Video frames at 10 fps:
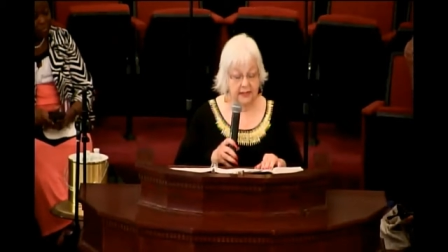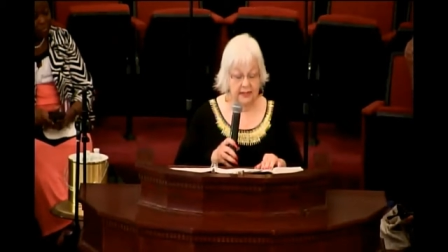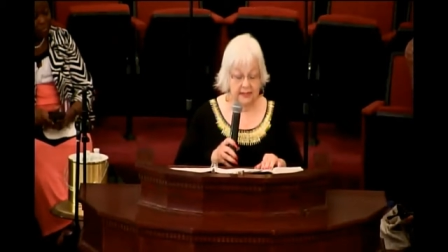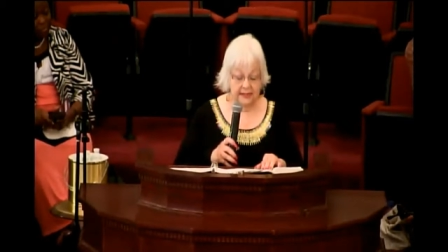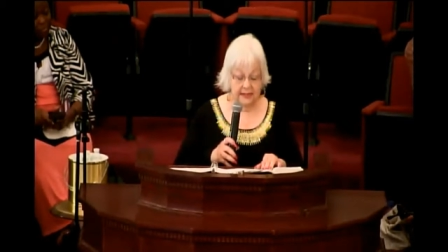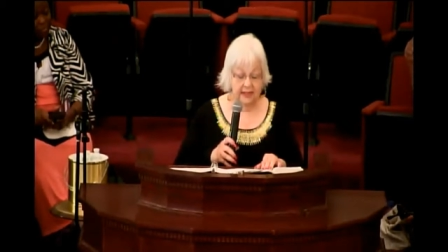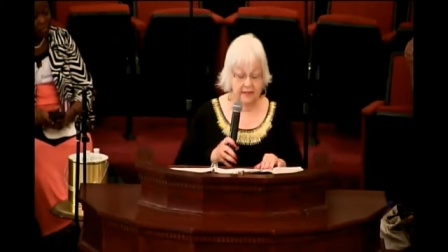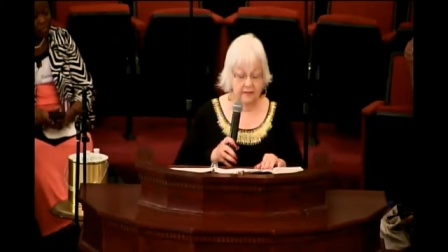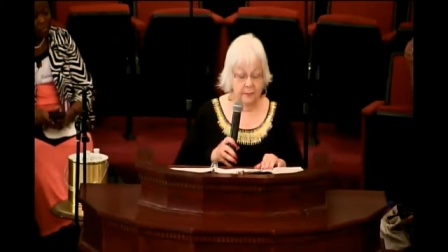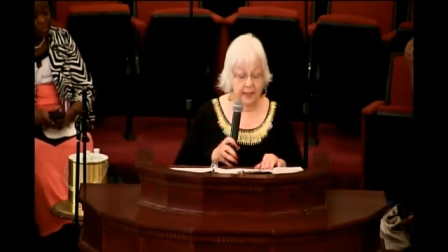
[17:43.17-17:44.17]
the Son
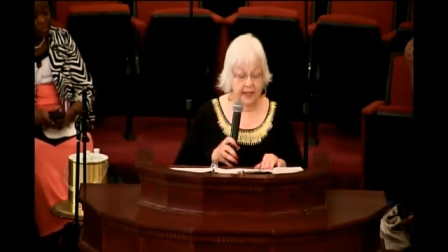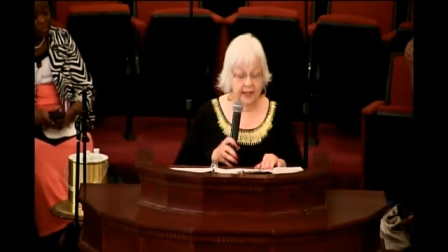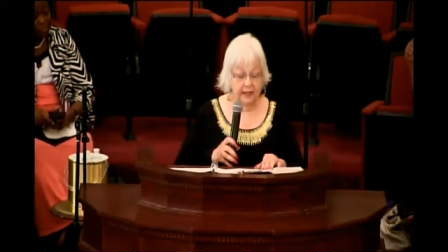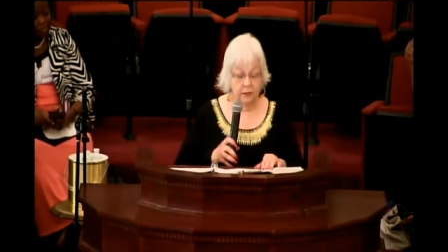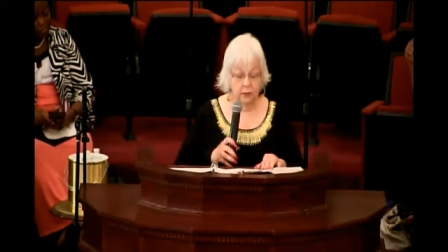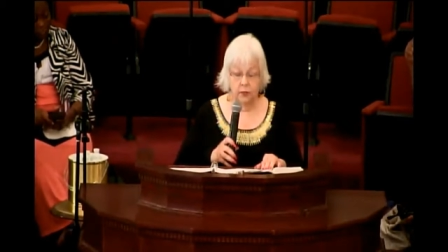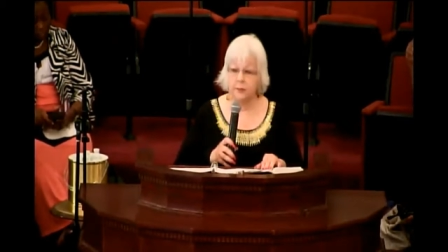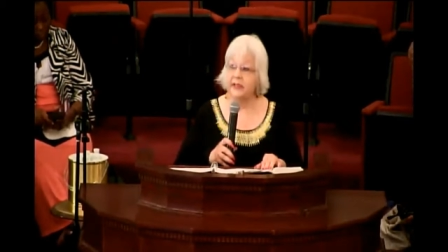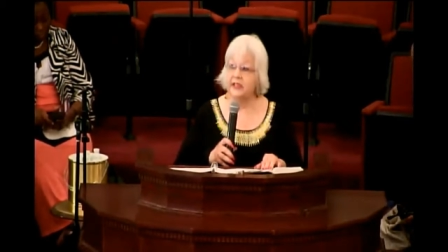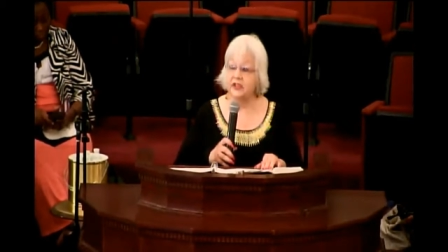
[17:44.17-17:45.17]
of Man will
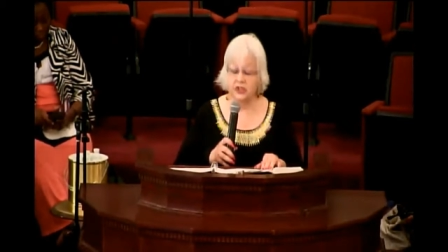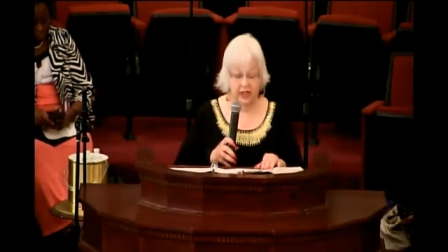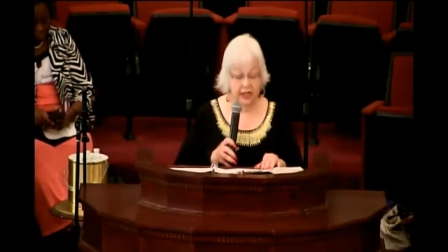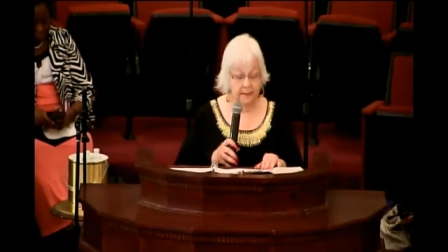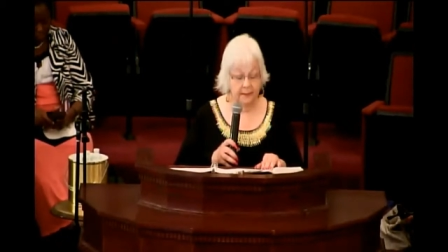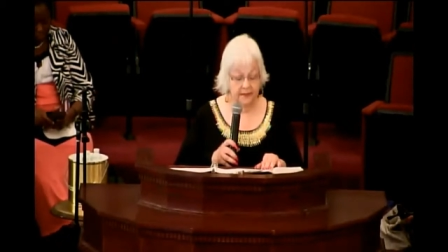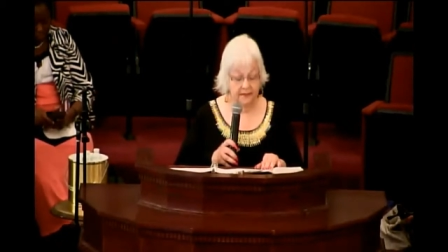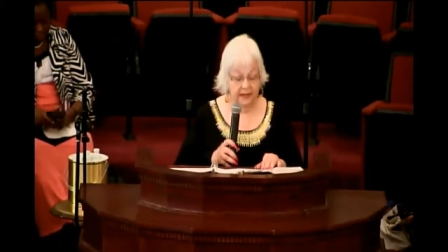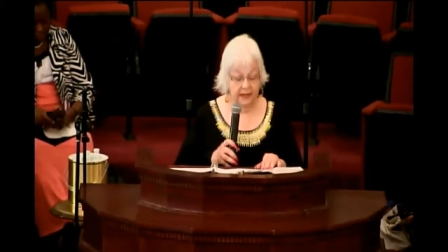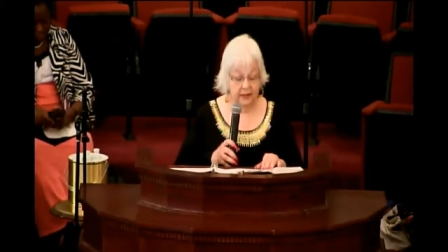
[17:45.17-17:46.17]
be ashamed
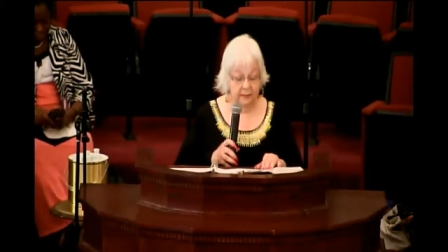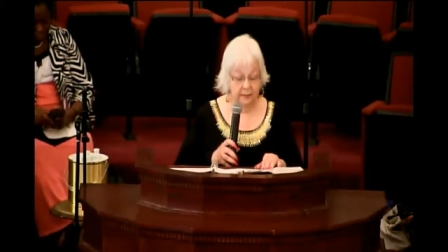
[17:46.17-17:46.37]
of them